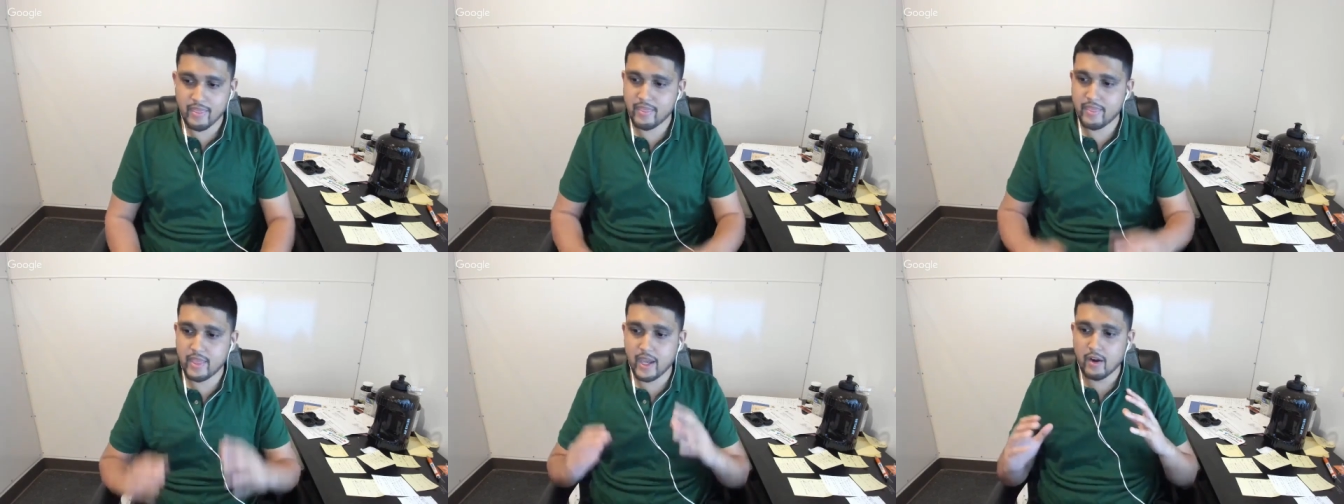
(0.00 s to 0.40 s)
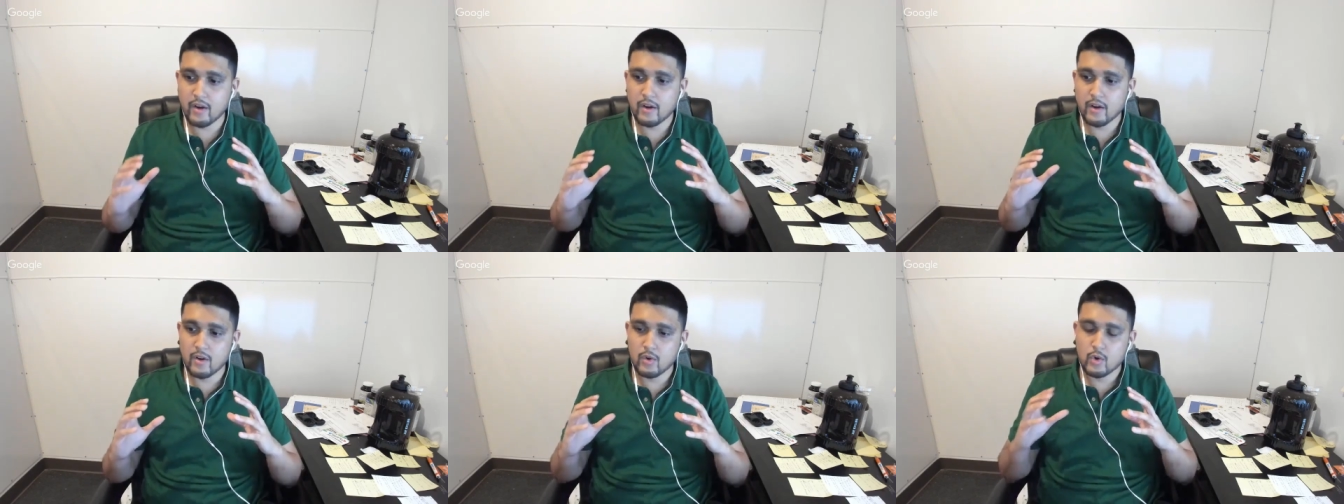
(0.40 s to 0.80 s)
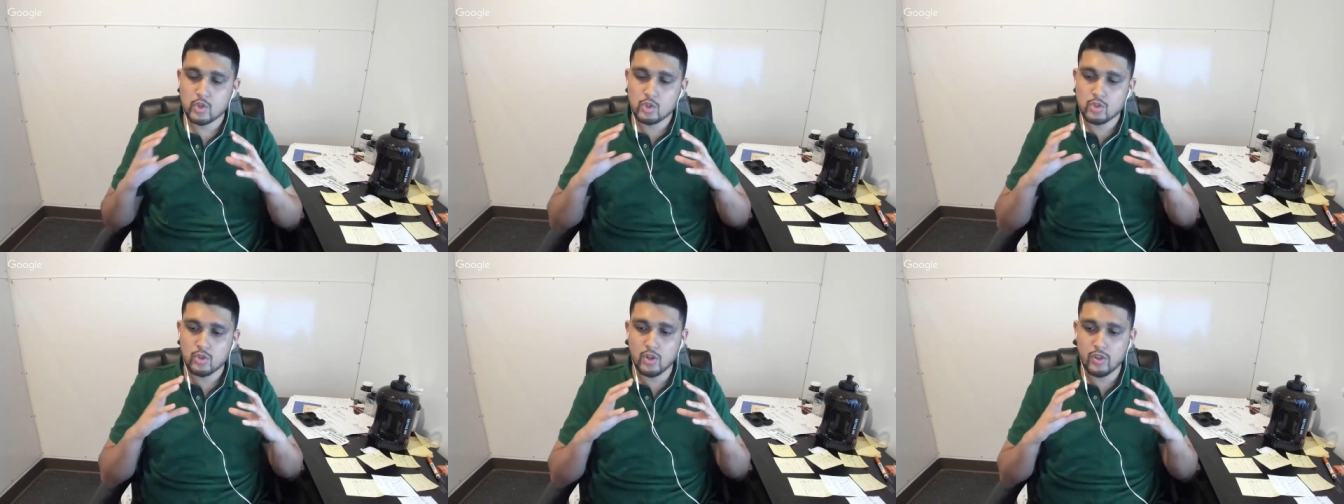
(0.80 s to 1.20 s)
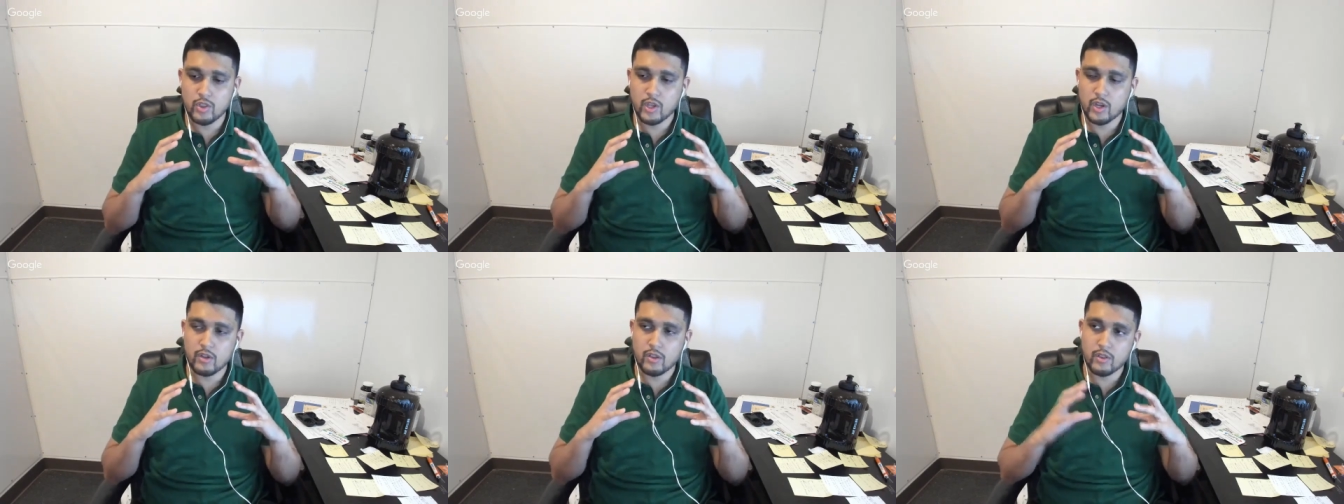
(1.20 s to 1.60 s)
they're,
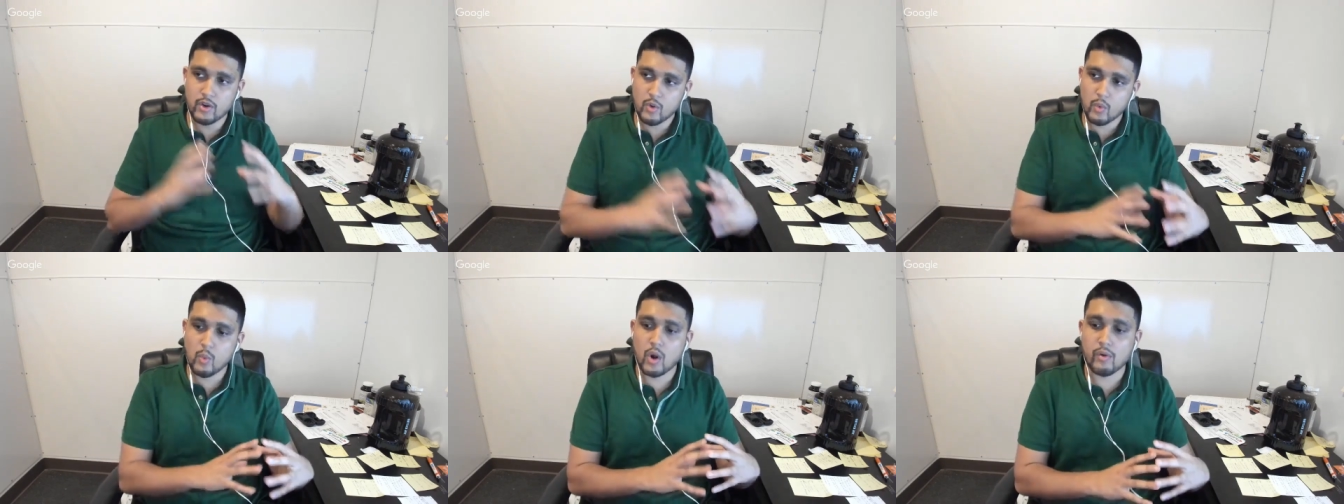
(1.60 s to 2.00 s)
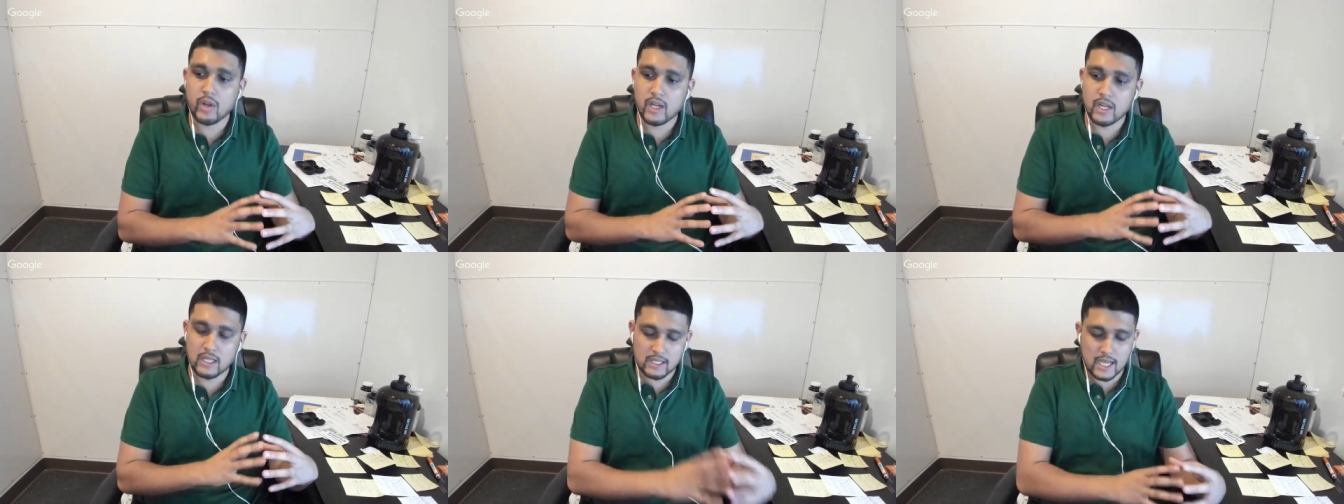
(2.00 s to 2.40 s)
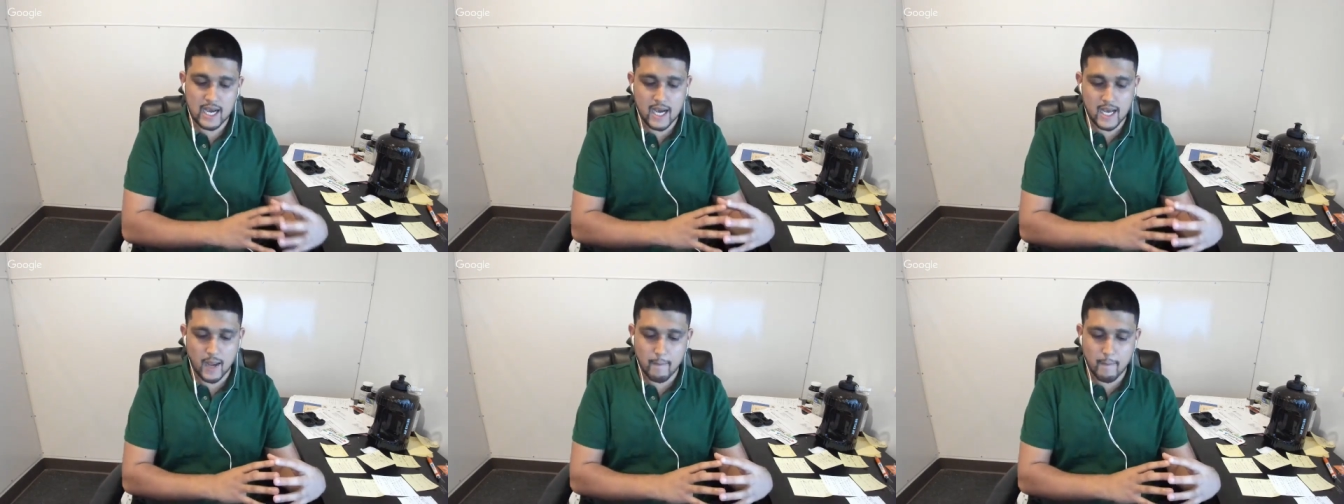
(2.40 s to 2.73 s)
they're, they're worried a lot